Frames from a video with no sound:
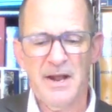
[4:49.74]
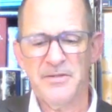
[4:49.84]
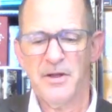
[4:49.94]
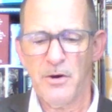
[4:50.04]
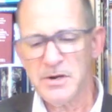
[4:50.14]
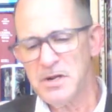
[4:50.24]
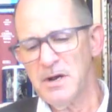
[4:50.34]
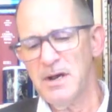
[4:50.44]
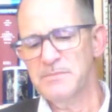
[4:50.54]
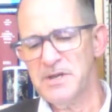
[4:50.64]
And there are
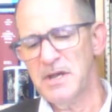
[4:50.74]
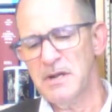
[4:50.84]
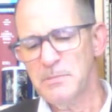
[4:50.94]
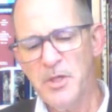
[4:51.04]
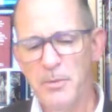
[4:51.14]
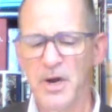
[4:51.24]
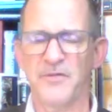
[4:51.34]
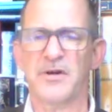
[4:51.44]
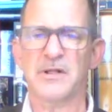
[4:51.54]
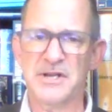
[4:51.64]
times in the book
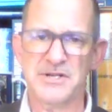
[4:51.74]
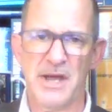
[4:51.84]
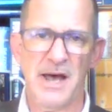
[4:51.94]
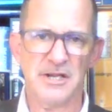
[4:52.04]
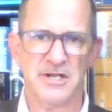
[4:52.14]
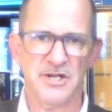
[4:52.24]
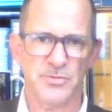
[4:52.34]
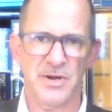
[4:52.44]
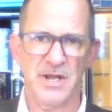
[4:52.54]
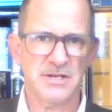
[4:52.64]
of
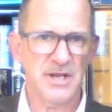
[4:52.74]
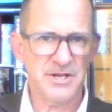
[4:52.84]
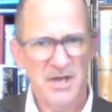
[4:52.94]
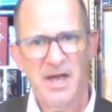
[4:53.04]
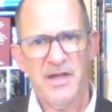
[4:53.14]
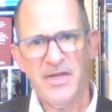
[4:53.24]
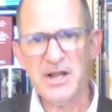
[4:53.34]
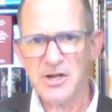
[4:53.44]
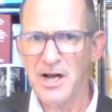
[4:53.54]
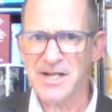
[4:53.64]
Ecclesiastes when he says
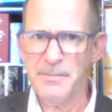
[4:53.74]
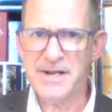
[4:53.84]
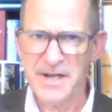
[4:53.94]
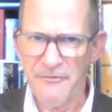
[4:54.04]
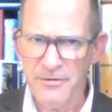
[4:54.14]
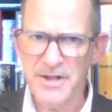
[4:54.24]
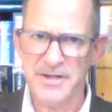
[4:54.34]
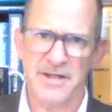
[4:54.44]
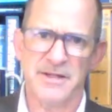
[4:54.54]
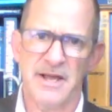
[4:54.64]
things ought to be
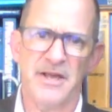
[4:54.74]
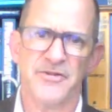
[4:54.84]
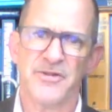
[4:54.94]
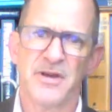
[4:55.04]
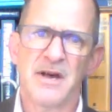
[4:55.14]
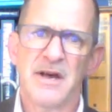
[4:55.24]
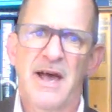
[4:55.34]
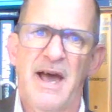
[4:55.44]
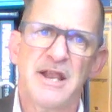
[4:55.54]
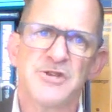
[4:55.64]
different than this.
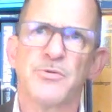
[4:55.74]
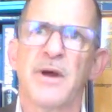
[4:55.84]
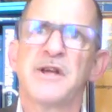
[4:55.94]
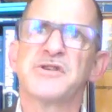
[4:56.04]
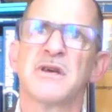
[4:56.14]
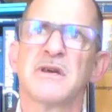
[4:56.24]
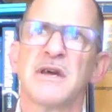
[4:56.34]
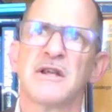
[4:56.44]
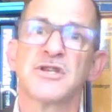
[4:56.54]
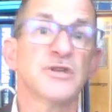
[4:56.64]
And he's raging
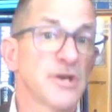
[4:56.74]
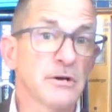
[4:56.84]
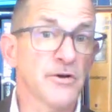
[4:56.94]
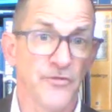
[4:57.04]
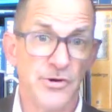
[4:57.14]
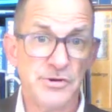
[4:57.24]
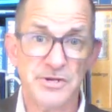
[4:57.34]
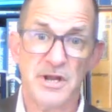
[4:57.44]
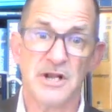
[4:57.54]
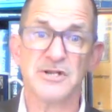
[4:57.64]
against the
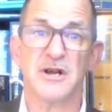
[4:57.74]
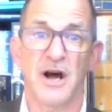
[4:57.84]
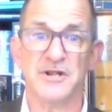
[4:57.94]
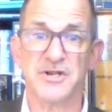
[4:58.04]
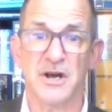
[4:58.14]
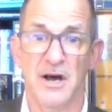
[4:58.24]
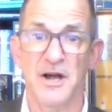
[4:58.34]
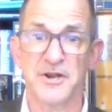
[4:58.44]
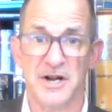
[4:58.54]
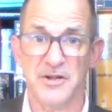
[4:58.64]
universe, against God's
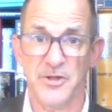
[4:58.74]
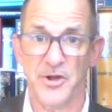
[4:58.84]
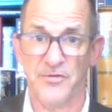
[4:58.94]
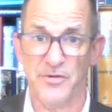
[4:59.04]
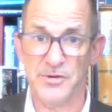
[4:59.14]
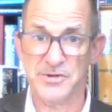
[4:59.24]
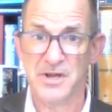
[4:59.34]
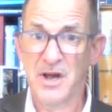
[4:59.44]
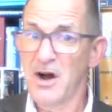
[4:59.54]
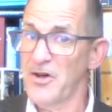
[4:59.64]
conduct in the
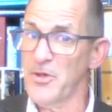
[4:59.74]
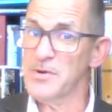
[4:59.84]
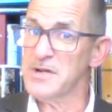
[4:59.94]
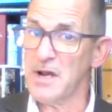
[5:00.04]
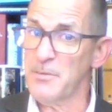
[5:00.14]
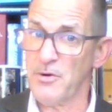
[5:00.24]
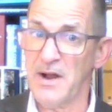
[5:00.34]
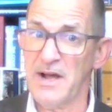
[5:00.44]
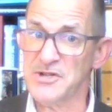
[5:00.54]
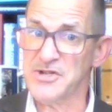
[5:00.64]
universe, although he's not coming right out